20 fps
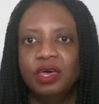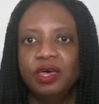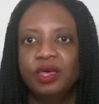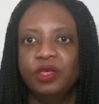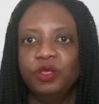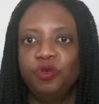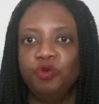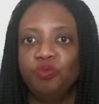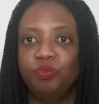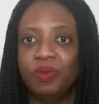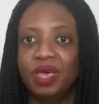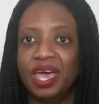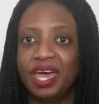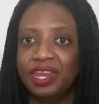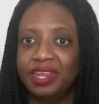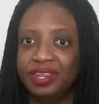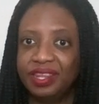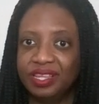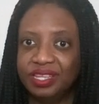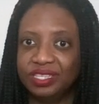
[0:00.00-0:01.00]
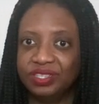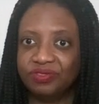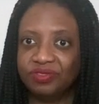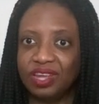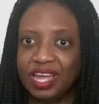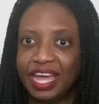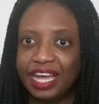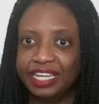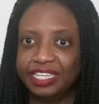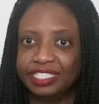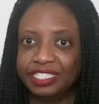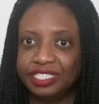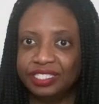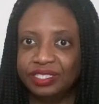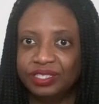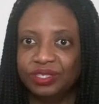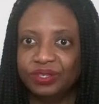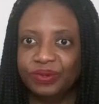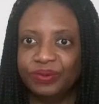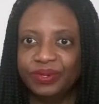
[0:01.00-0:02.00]
humanity's reaction
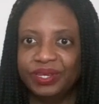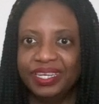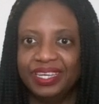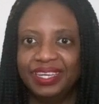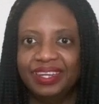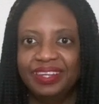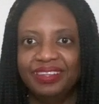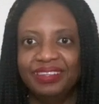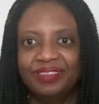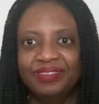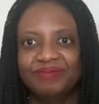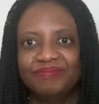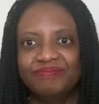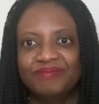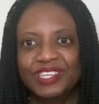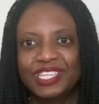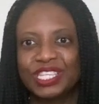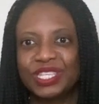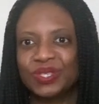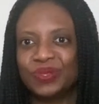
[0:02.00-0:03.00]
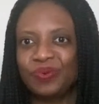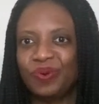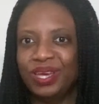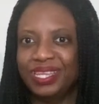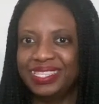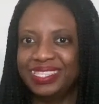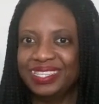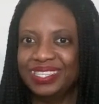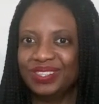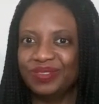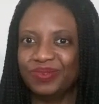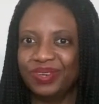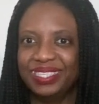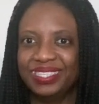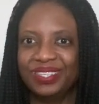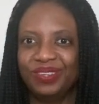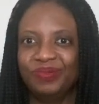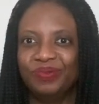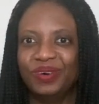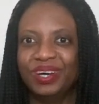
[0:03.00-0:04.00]
to it. It's
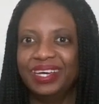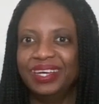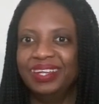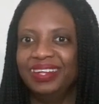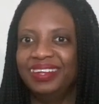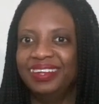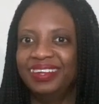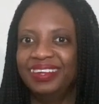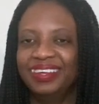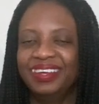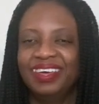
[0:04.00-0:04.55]
2021.